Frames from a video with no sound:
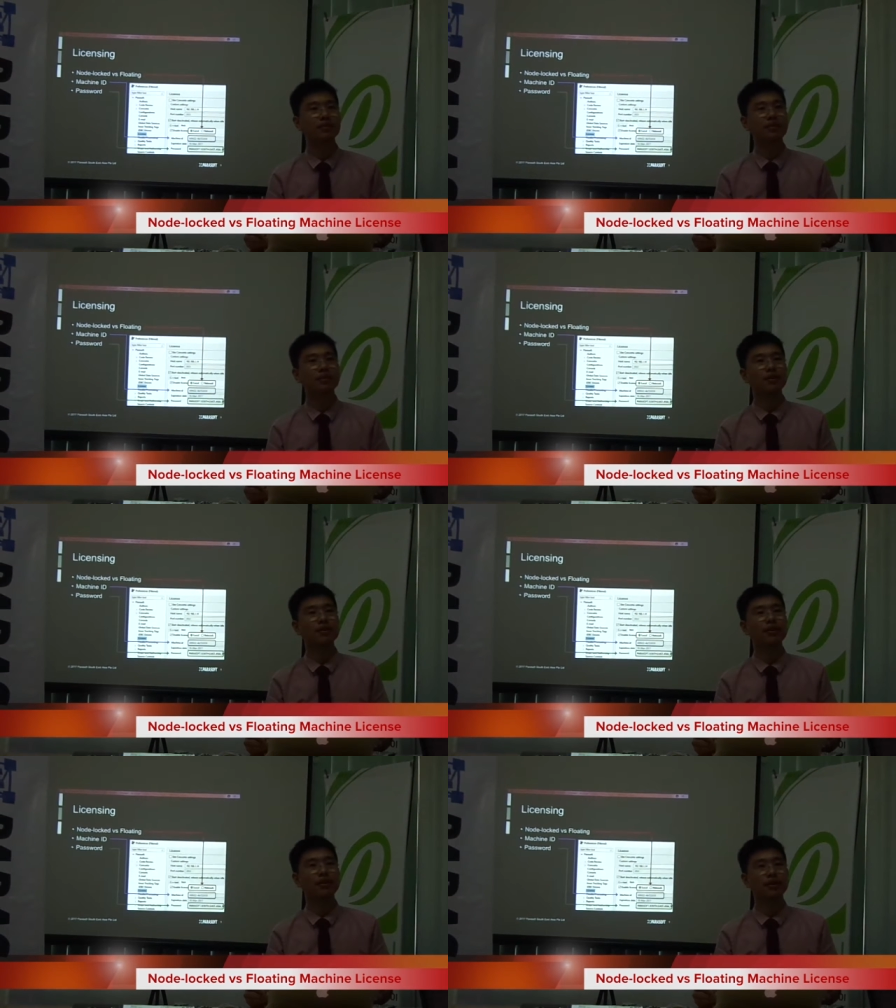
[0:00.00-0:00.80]

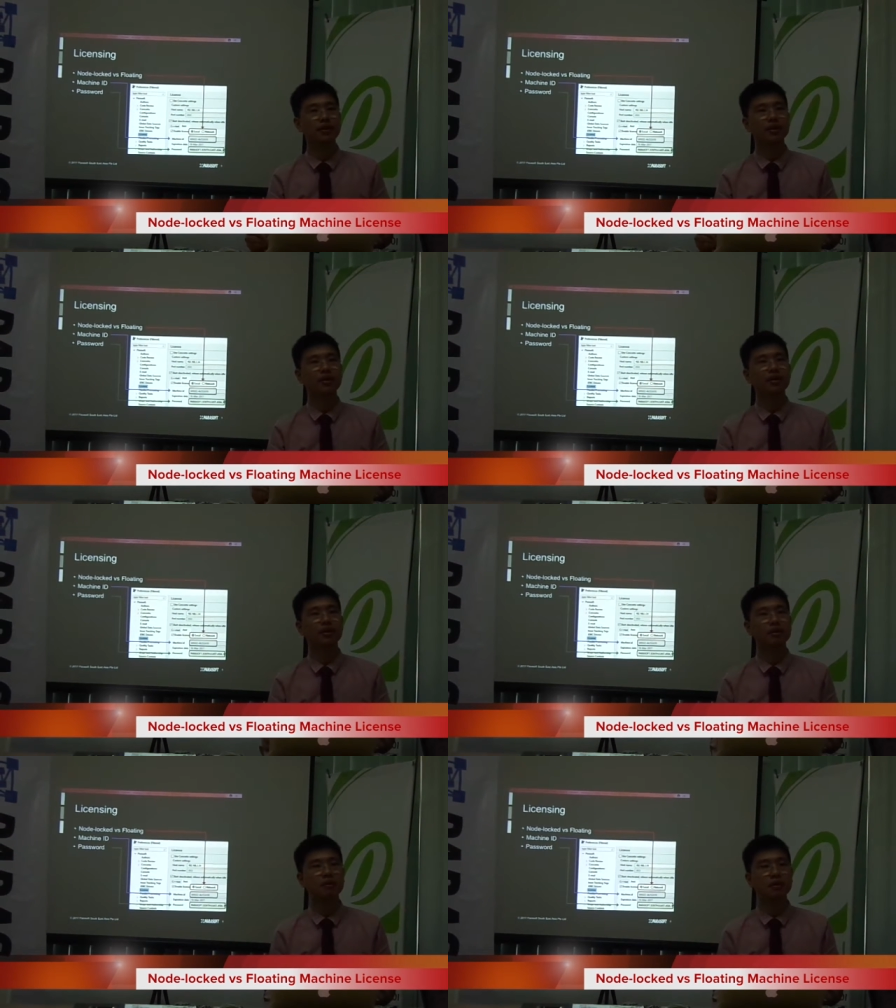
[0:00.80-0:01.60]
Okay.
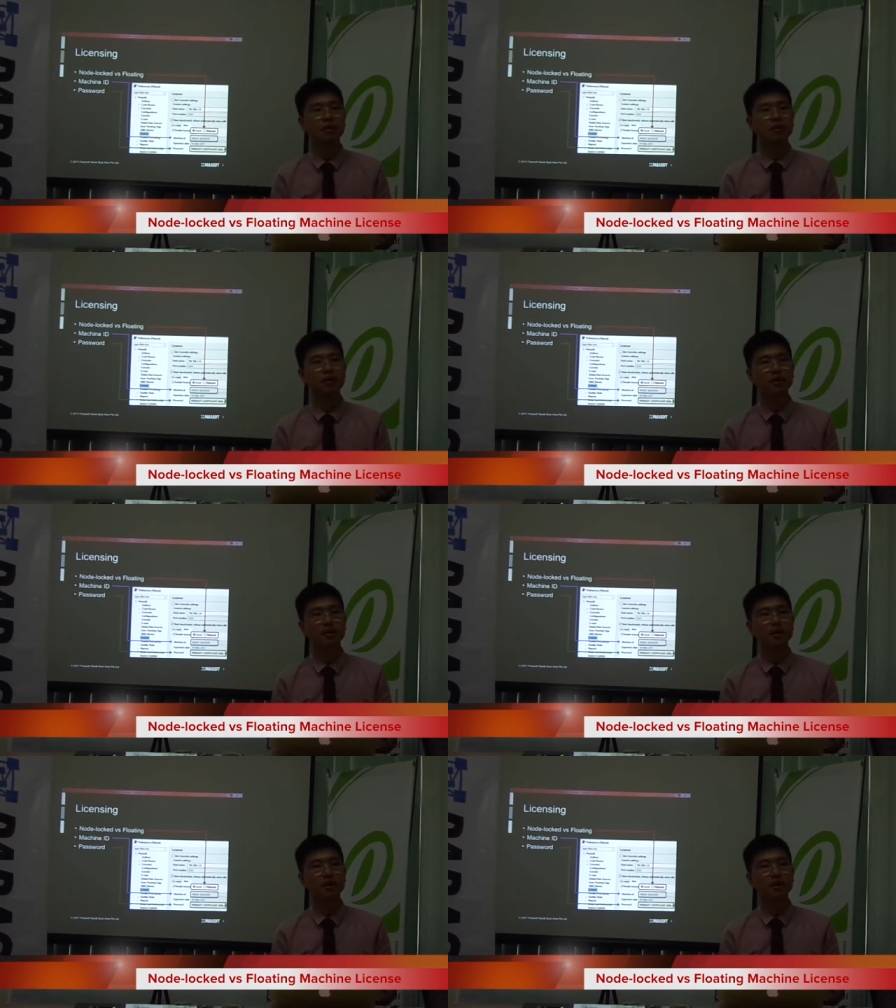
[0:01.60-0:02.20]
Okay, the other license?